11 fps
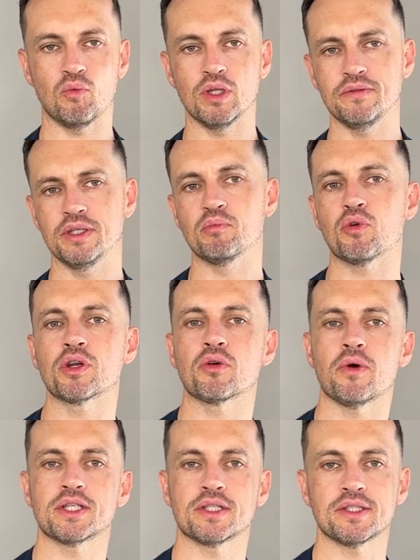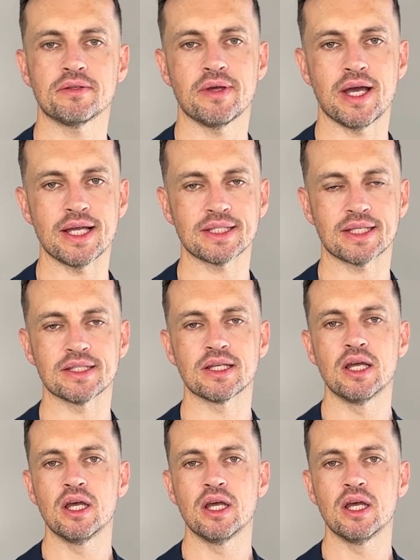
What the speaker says: one of the important questions to ask is,